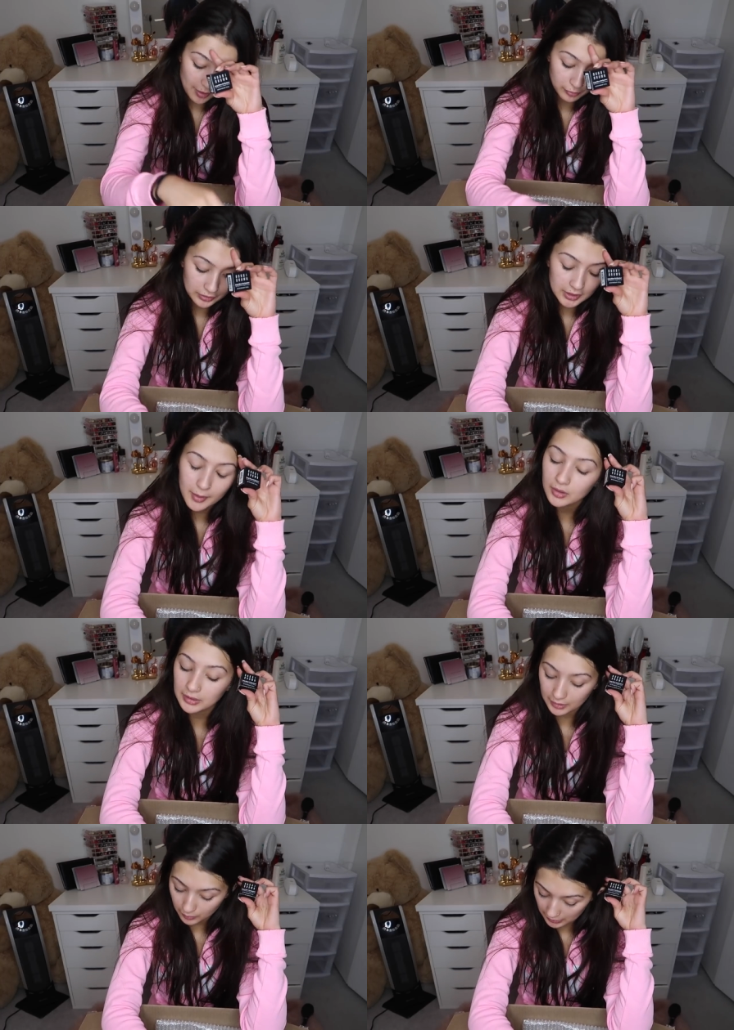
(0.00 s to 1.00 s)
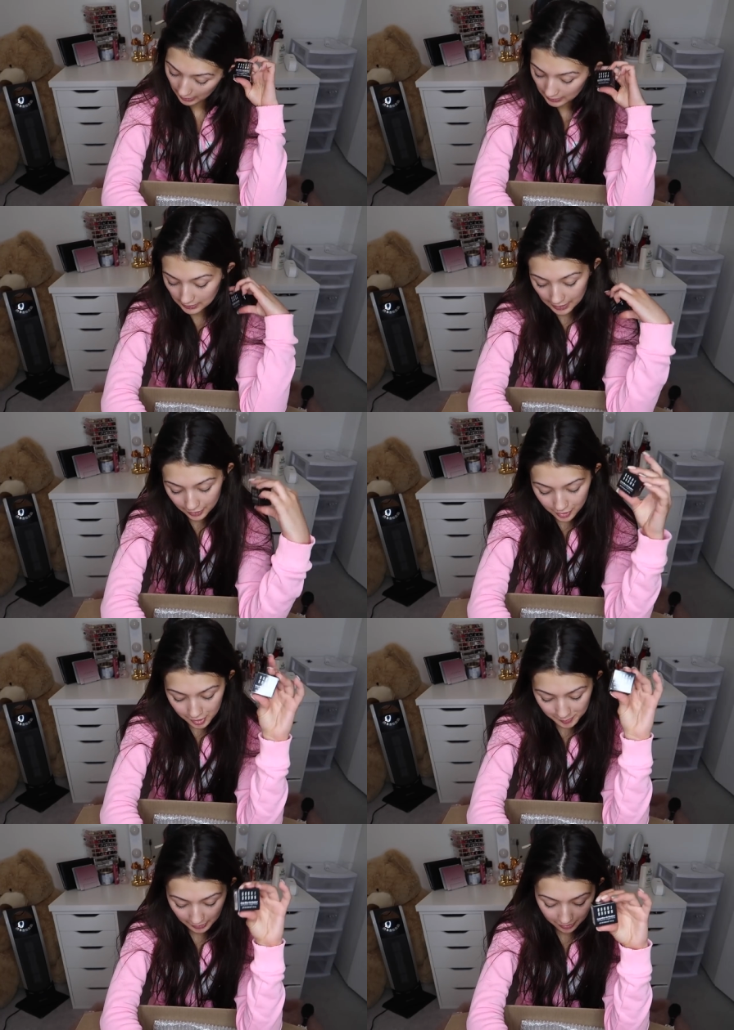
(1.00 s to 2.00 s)
I'm really about liquid
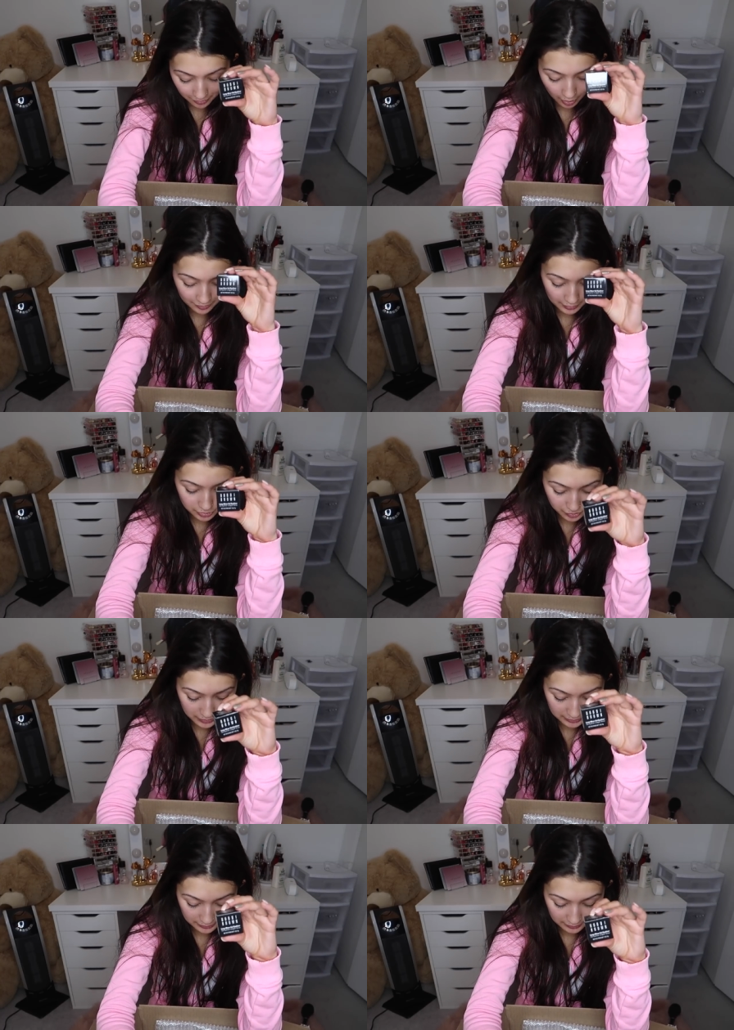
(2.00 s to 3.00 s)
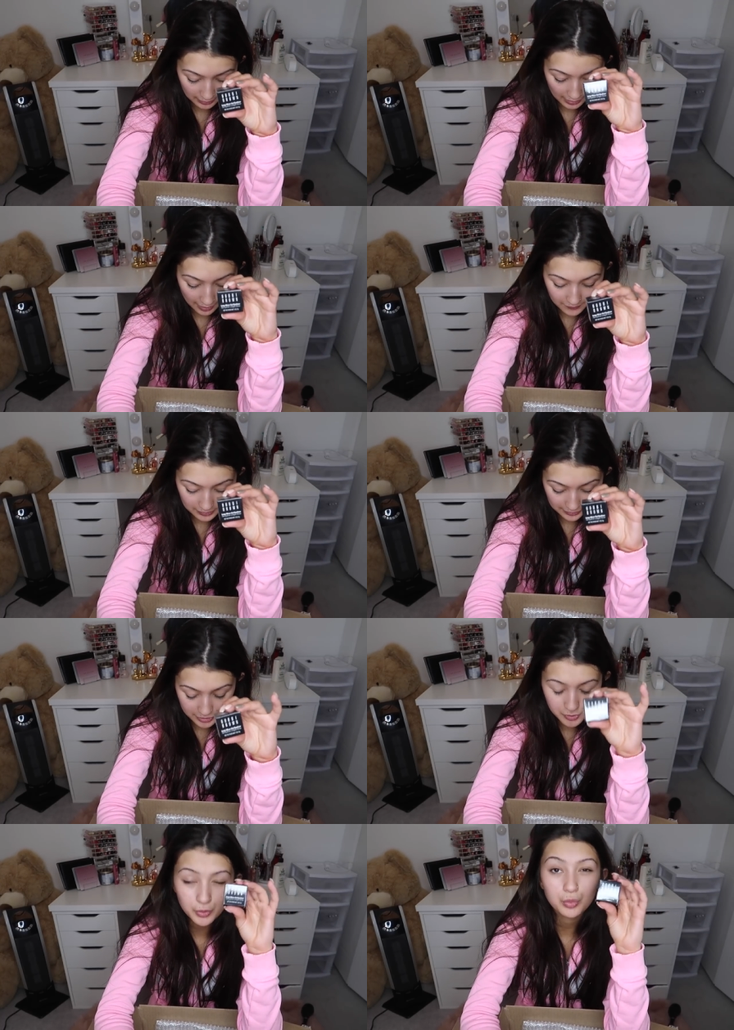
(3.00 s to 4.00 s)
eyeliners, but I thought that doing, that having
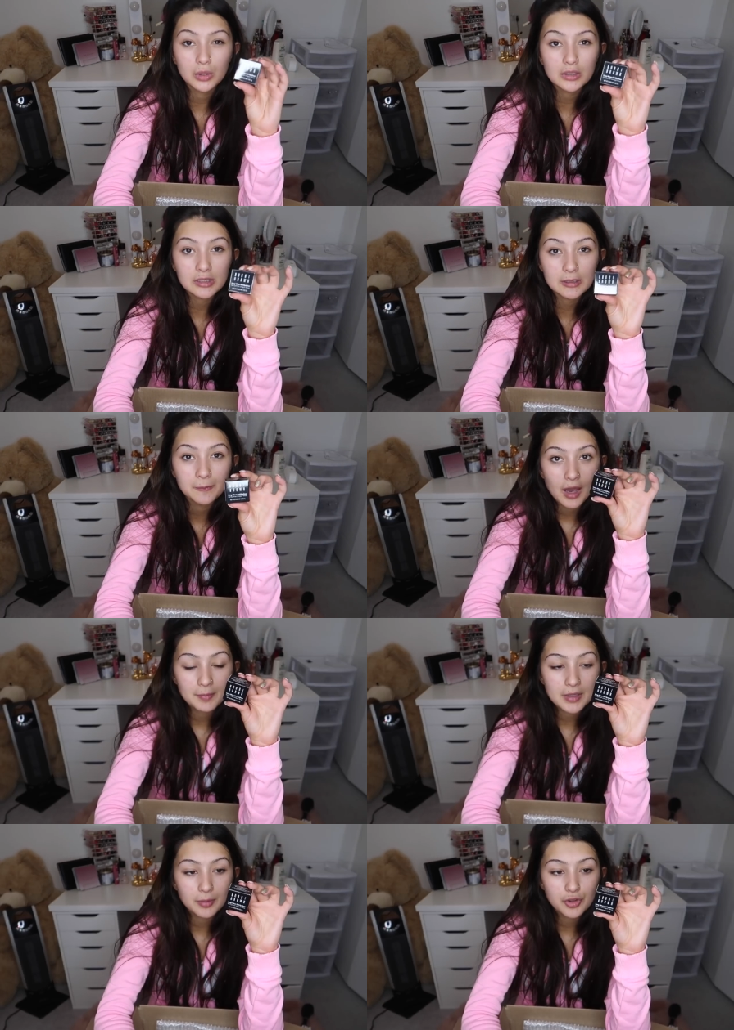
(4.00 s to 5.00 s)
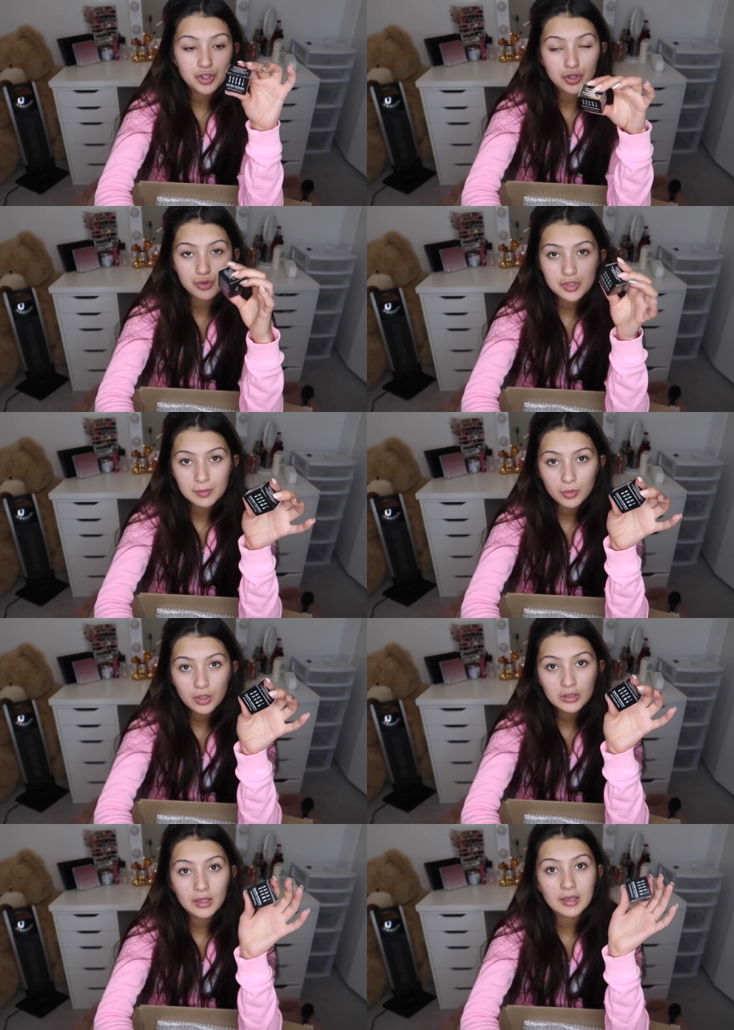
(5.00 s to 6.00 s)
this would really, I'd be able to use it
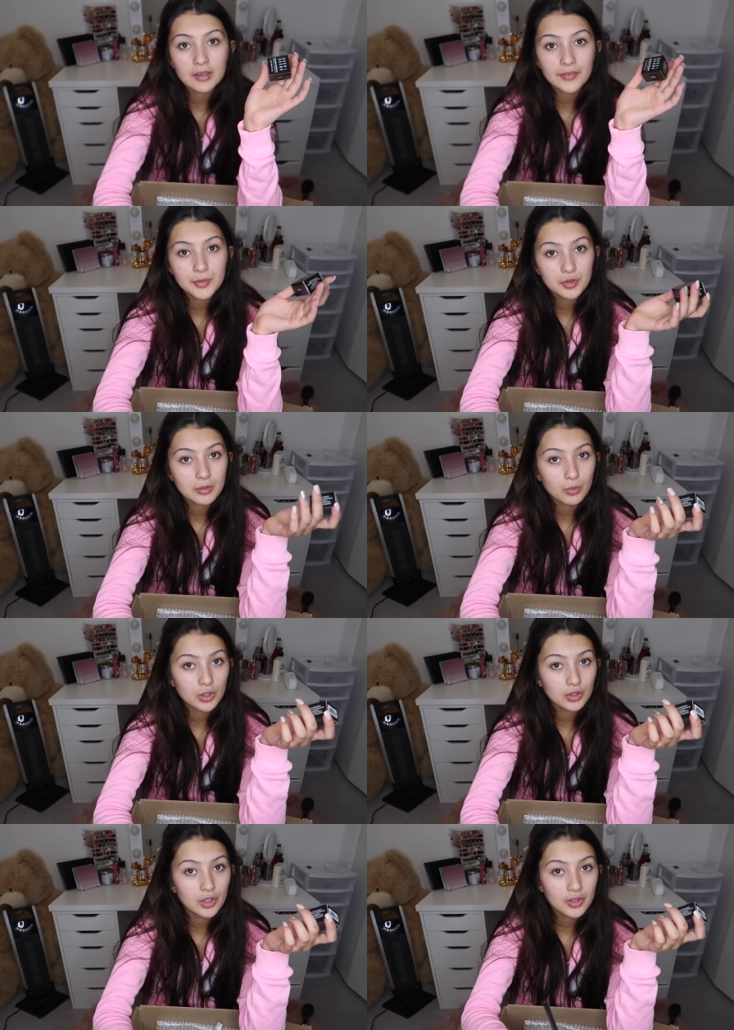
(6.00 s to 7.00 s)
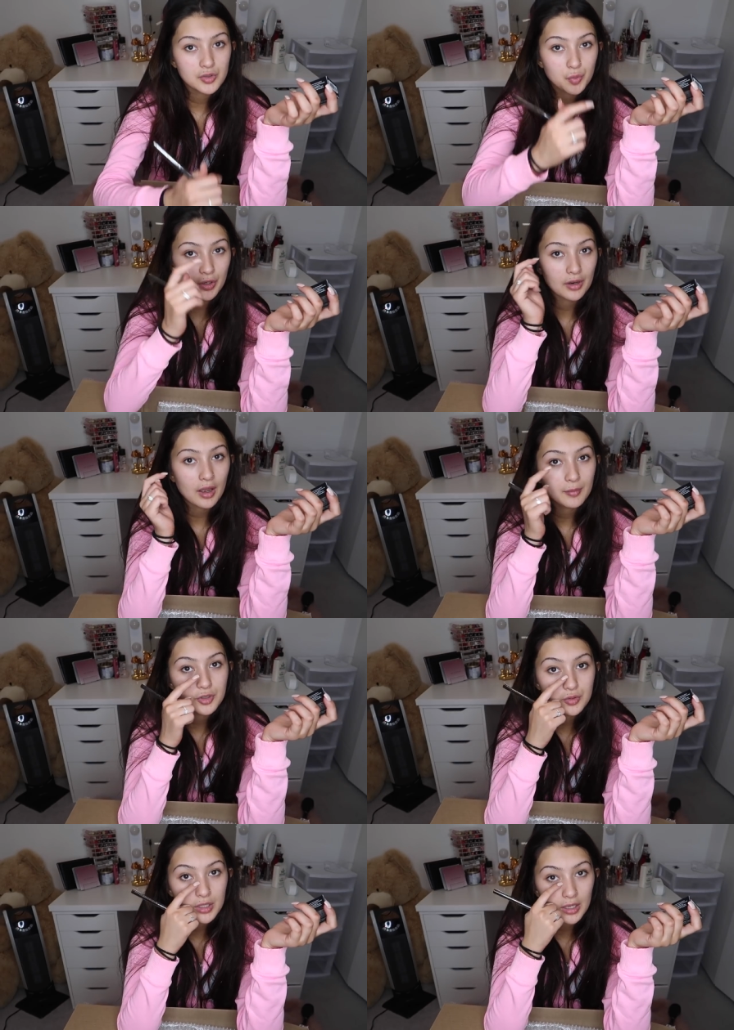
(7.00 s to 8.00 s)
more, like if I'm doing more looks where I'm
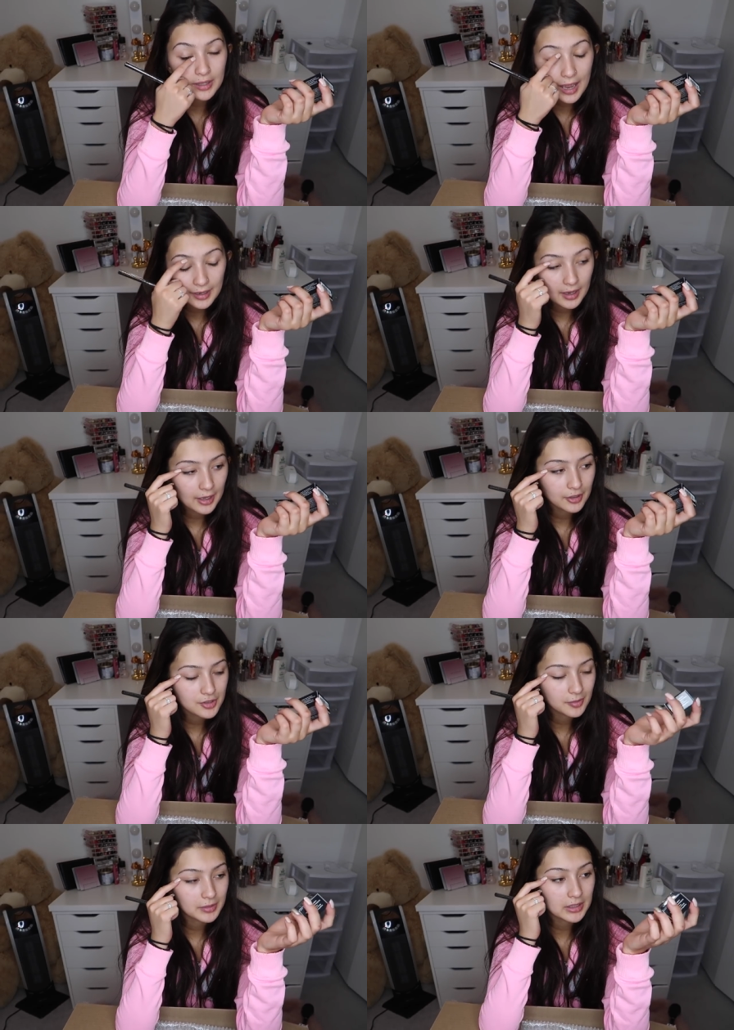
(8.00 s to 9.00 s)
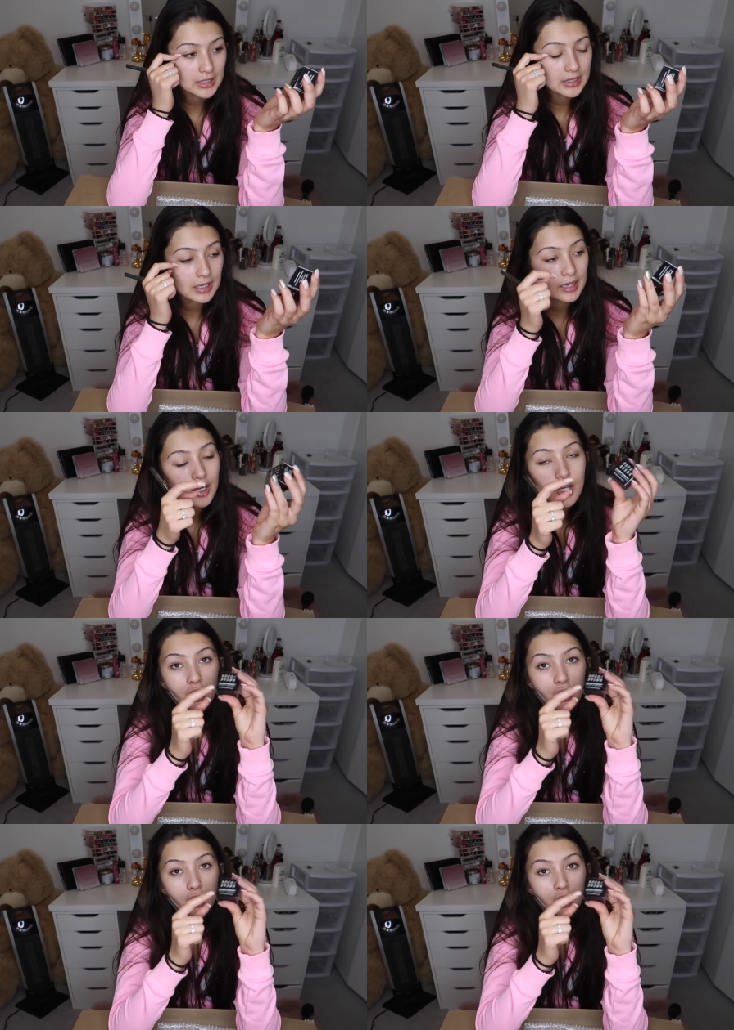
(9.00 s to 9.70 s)
doing a cat eye or something like that.